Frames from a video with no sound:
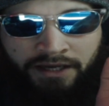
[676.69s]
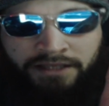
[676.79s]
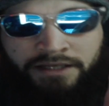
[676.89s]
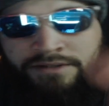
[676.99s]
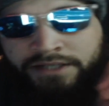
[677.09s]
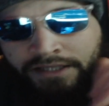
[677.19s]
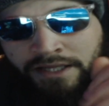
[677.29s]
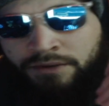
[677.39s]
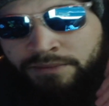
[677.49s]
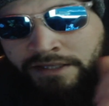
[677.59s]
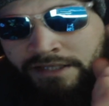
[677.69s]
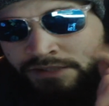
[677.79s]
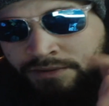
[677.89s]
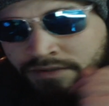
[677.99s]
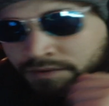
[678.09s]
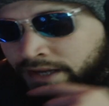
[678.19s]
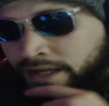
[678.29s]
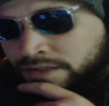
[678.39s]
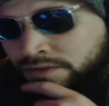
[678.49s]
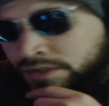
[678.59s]
And I was like, that would be a nice one to
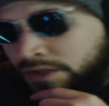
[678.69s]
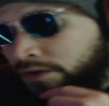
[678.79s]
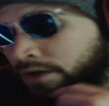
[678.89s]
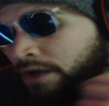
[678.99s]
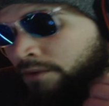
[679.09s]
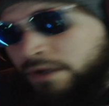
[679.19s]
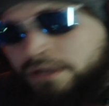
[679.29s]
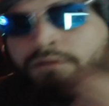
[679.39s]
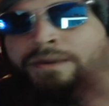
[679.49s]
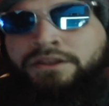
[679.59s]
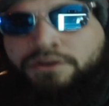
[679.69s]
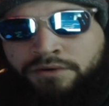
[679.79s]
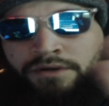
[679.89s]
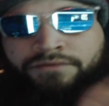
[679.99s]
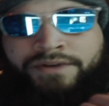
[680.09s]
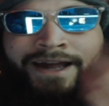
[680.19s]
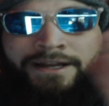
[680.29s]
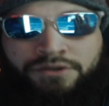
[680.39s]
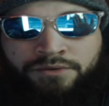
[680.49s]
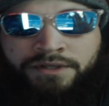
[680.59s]
react to. So we're going to go back through it,
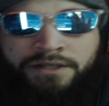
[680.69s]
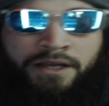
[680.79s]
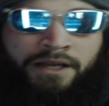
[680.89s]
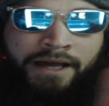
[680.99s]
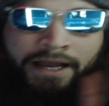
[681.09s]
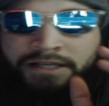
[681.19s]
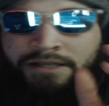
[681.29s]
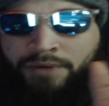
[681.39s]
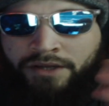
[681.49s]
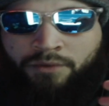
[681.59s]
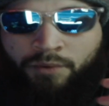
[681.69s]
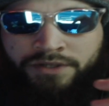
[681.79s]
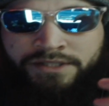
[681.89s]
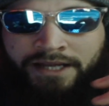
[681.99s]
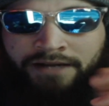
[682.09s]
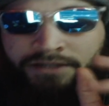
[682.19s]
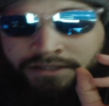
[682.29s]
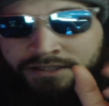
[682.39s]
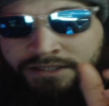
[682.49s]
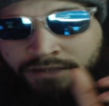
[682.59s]
react to it, actually break the words down
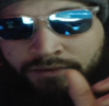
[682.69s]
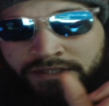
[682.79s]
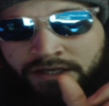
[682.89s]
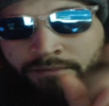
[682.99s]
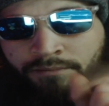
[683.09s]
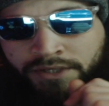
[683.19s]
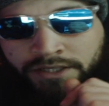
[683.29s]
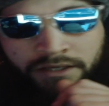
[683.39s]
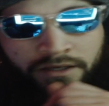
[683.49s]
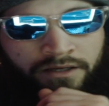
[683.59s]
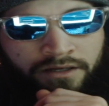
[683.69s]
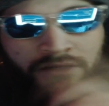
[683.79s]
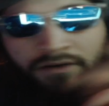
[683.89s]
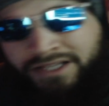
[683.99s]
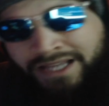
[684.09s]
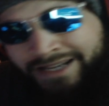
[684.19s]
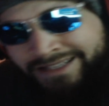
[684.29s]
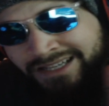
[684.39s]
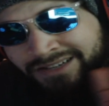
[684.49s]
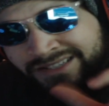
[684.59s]
and see what's up. But only thing I could
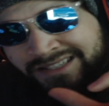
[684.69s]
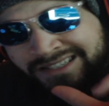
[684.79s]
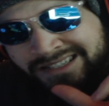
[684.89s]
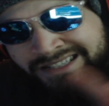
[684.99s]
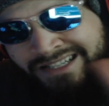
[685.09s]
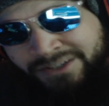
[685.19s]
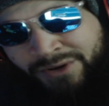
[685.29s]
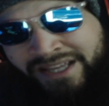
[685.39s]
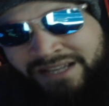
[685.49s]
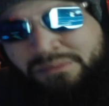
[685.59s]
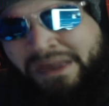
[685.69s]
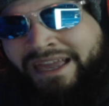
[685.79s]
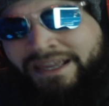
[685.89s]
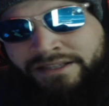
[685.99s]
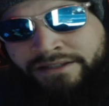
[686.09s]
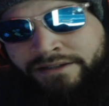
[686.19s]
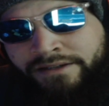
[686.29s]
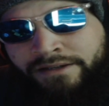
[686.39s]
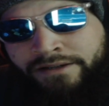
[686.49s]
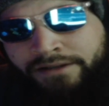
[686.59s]
say is it's a little kid in pain.
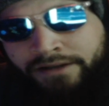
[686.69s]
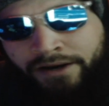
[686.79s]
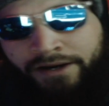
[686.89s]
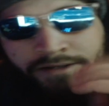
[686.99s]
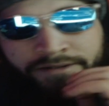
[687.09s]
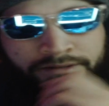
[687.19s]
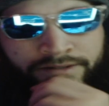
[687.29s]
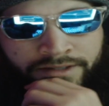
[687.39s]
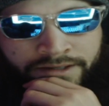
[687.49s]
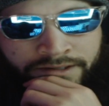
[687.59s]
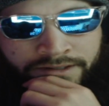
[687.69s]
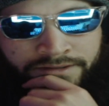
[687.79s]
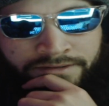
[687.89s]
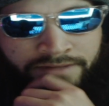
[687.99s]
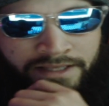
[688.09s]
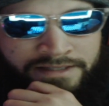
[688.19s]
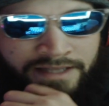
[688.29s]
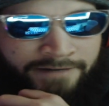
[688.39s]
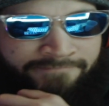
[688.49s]
All right. And that's that.